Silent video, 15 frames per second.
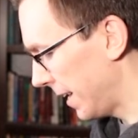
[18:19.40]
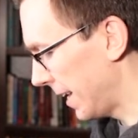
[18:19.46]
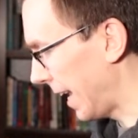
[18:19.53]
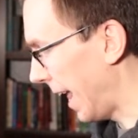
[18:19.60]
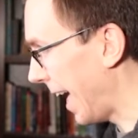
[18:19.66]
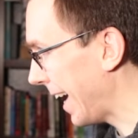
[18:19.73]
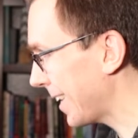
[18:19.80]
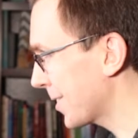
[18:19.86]

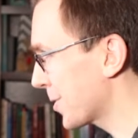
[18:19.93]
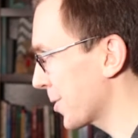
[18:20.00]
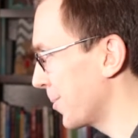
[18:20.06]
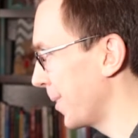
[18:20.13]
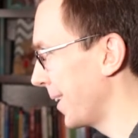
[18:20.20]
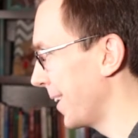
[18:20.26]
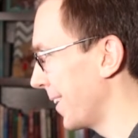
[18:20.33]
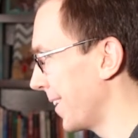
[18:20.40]
and x
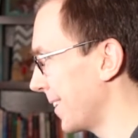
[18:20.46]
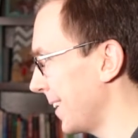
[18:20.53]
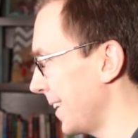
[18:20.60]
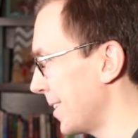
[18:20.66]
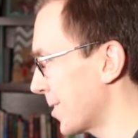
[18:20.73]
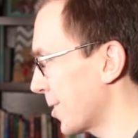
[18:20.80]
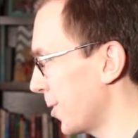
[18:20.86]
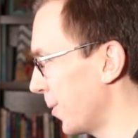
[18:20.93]
squared
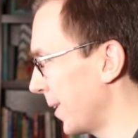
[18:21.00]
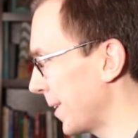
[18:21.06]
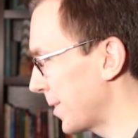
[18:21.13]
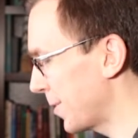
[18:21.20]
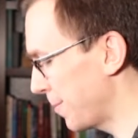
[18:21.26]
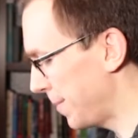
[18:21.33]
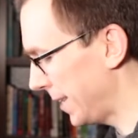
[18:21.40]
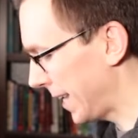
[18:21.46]
is going
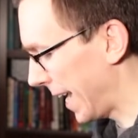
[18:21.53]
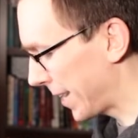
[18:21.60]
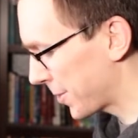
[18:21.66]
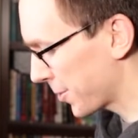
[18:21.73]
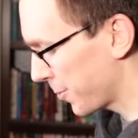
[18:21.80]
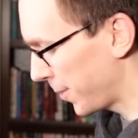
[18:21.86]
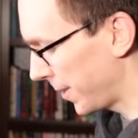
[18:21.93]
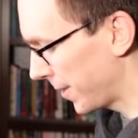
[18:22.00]
to be
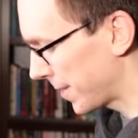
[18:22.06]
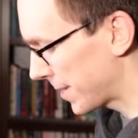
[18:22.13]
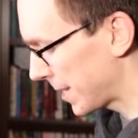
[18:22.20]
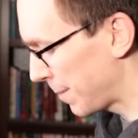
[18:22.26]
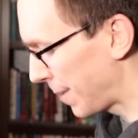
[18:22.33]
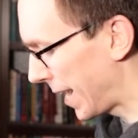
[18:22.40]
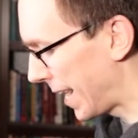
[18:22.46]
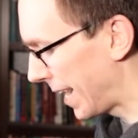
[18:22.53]
x squared
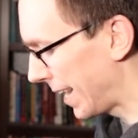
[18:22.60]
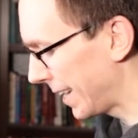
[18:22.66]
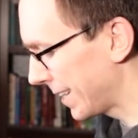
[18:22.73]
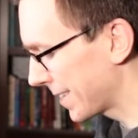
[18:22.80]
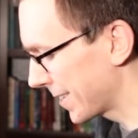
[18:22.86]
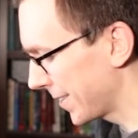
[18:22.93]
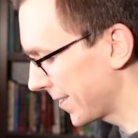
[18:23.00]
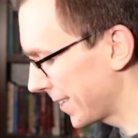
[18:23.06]
sub I,
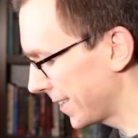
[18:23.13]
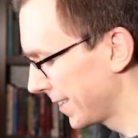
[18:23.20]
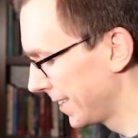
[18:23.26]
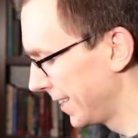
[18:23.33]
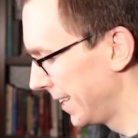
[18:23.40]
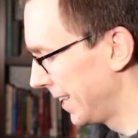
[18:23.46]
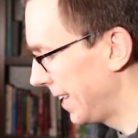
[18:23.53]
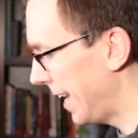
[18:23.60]

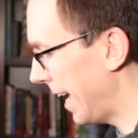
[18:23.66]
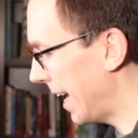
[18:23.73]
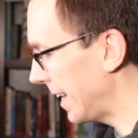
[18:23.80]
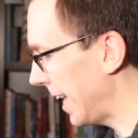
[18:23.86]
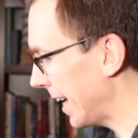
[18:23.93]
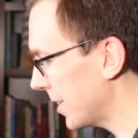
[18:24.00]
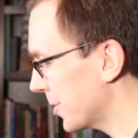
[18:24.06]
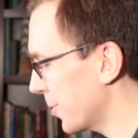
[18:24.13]

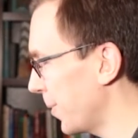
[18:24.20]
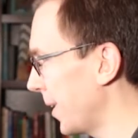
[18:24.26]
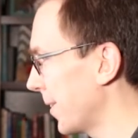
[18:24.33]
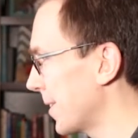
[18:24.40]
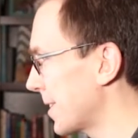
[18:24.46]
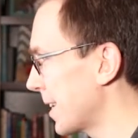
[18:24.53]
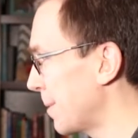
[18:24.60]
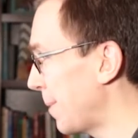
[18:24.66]
and x
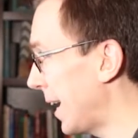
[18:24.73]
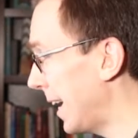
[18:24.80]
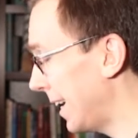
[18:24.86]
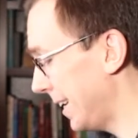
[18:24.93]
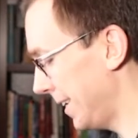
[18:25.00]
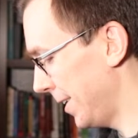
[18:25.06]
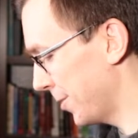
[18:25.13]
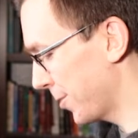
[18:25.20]
squared sub
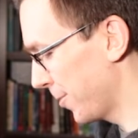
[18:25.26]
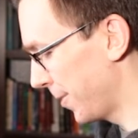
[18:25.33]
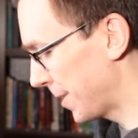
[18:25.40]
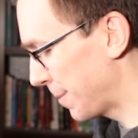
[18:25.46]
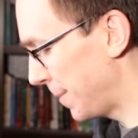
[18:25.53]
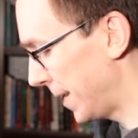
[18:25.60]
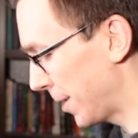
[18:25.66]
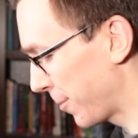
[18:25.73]
I is going
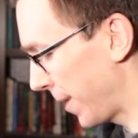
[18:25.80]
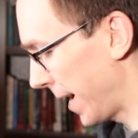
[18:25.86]
to be a